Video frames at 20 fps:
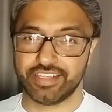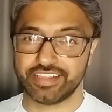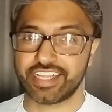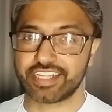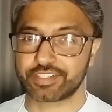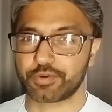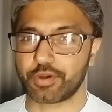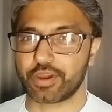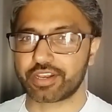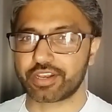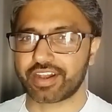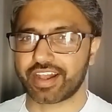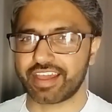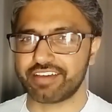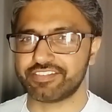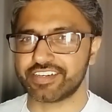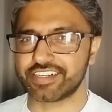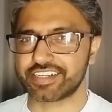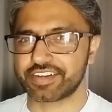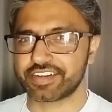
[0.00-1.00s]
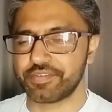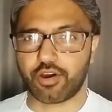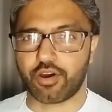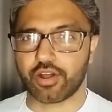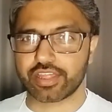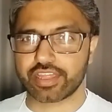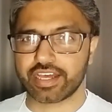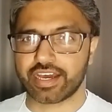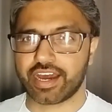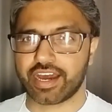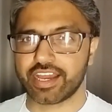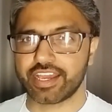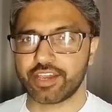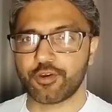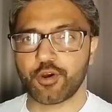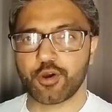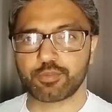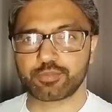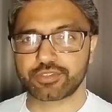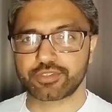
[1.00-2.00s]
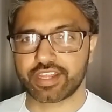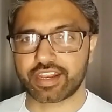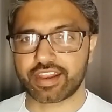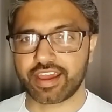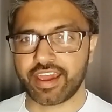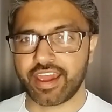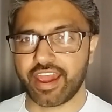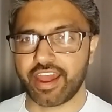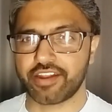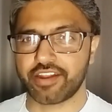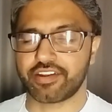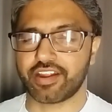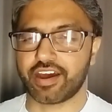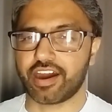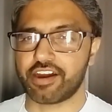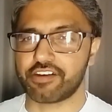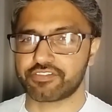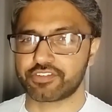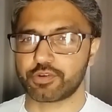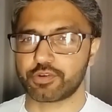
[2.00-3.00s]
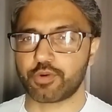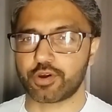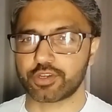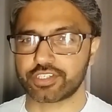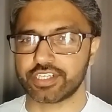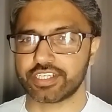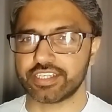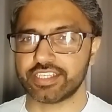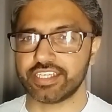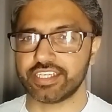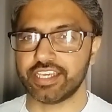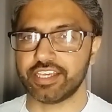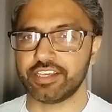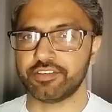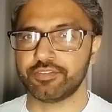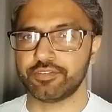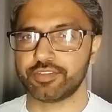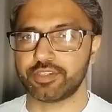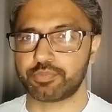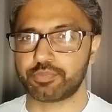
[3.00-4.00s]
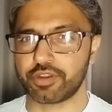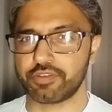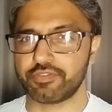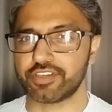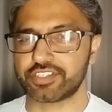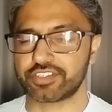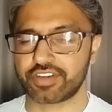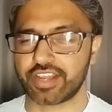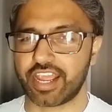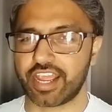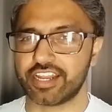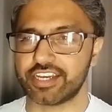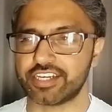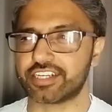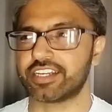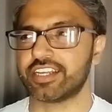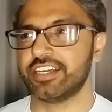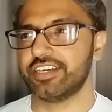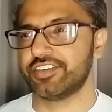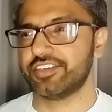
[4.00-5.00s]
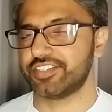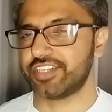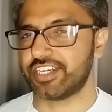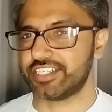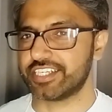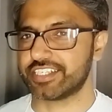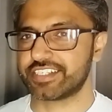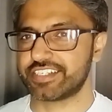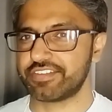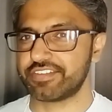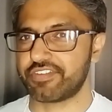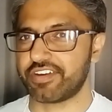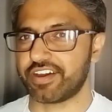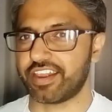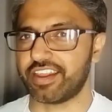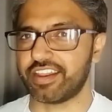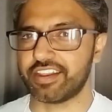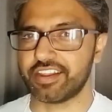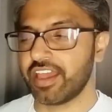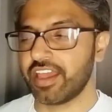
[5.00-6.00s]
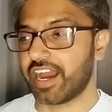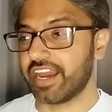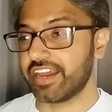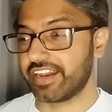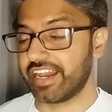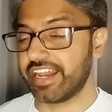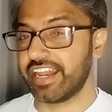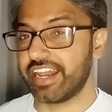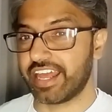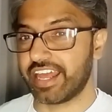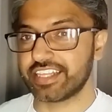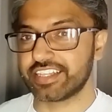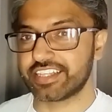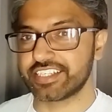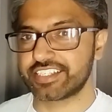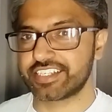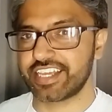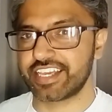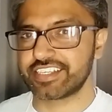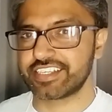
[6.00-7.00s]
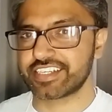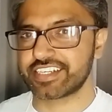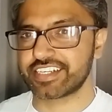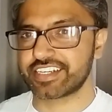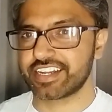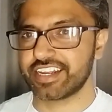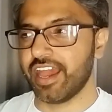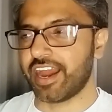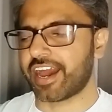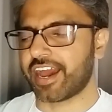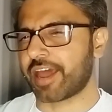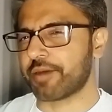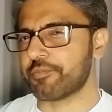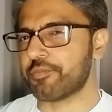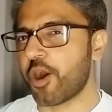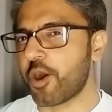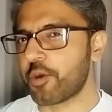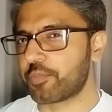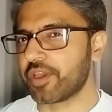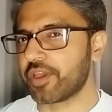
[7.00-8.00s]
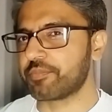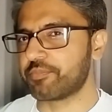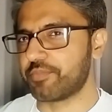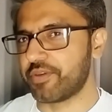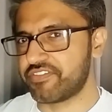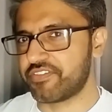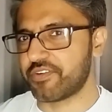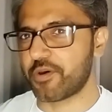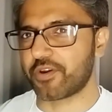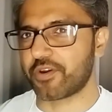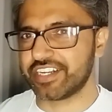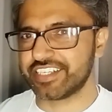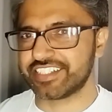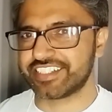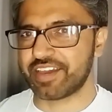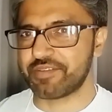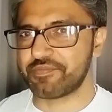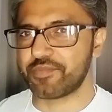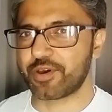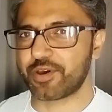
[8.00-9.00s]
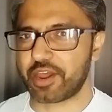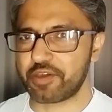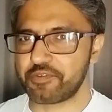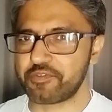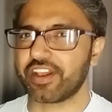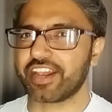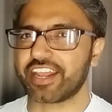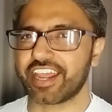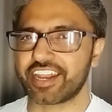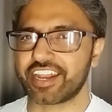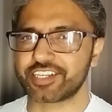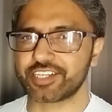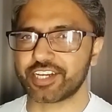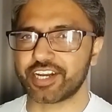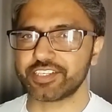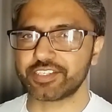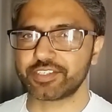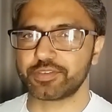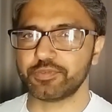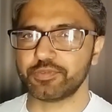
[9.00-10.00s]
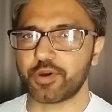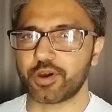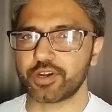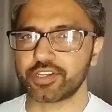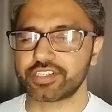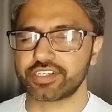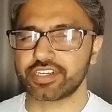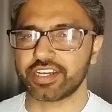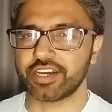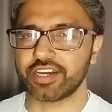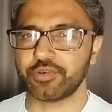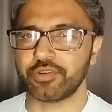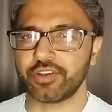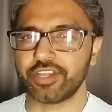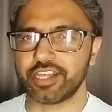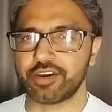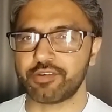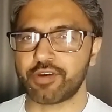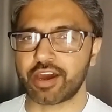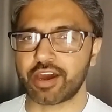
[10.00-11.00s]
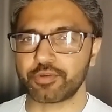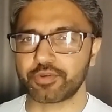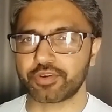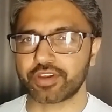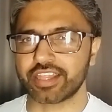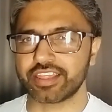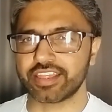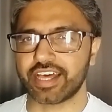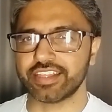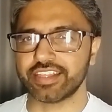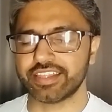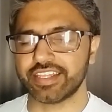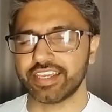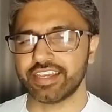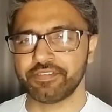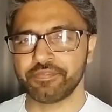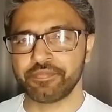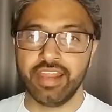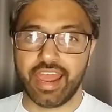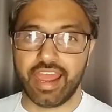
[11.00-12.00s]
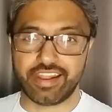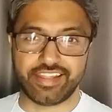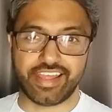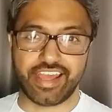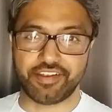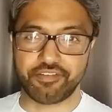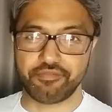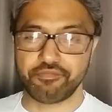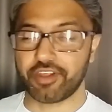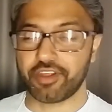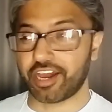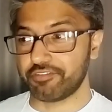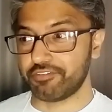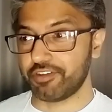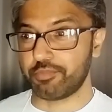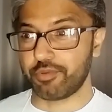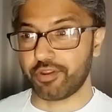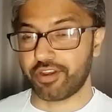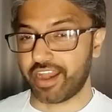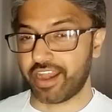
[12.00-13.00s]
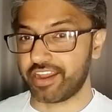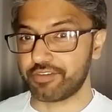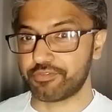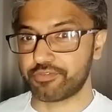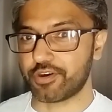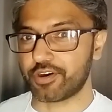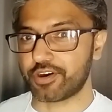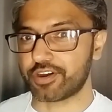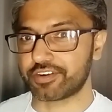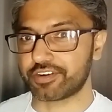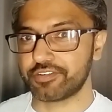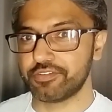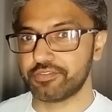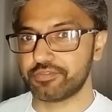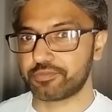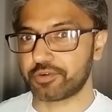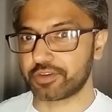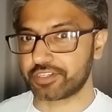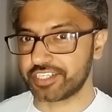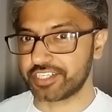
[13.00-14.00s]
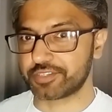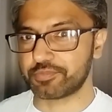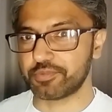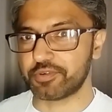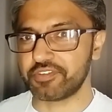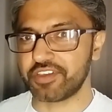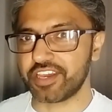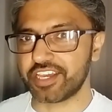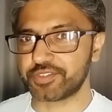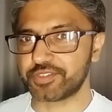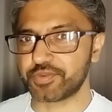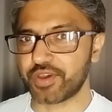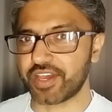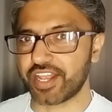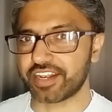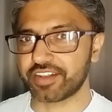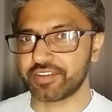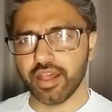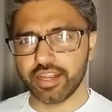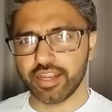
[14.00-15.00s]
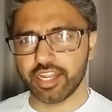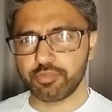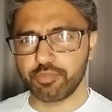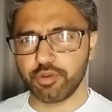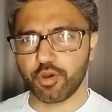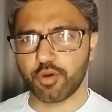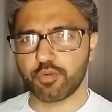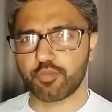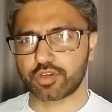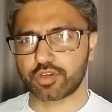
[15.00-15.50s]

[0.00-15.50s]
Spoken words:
That's quite clever. All the high hopes that I had after watching the previous trailer, they're justified. I really like this teaser, and I'm hoping before December I will get a chance to watch Ulidavaru Kandante, and then I will be ready for this movie as well. Let me know